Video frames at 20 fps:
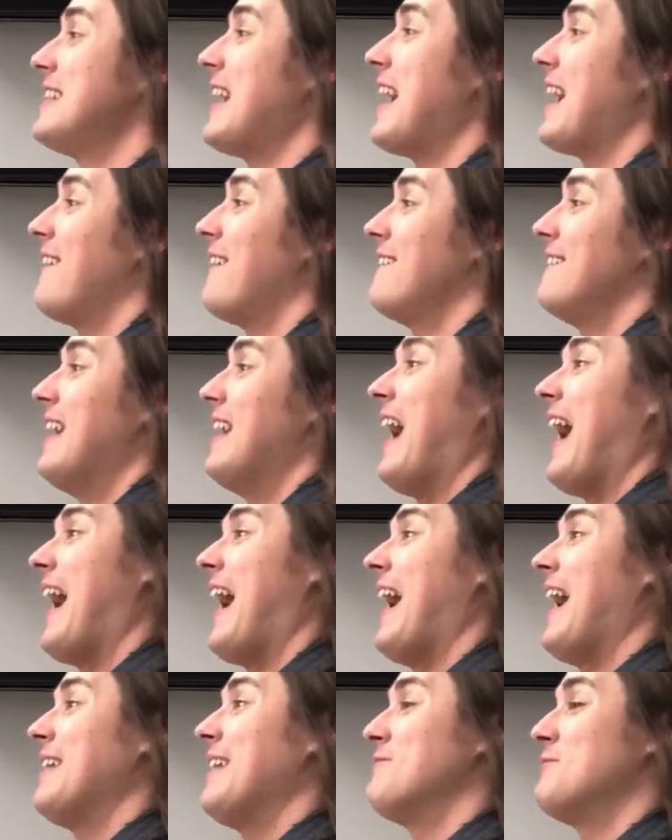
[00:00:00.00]
out,
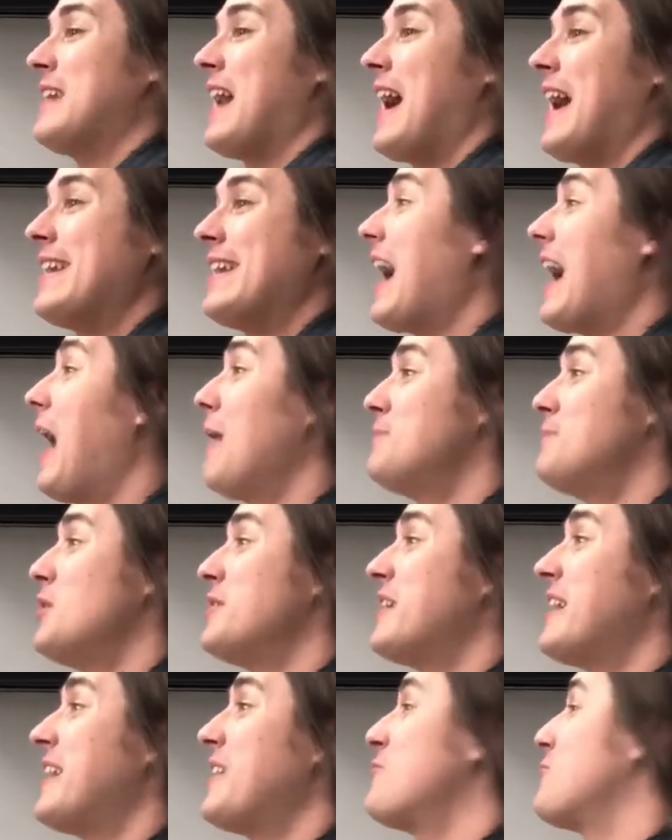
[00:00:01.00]
when I
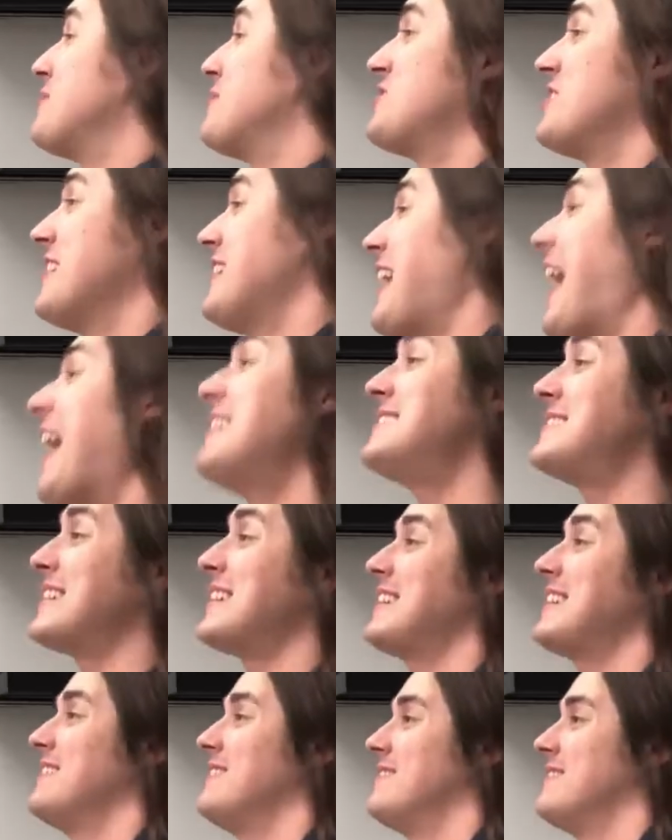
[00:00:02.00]
uploaded it originally, I said
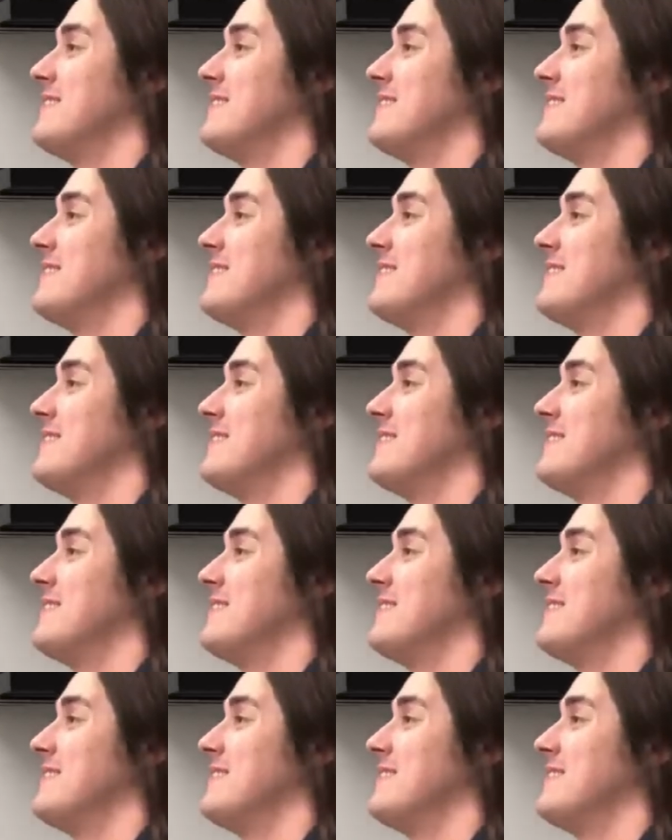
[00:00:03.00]
it.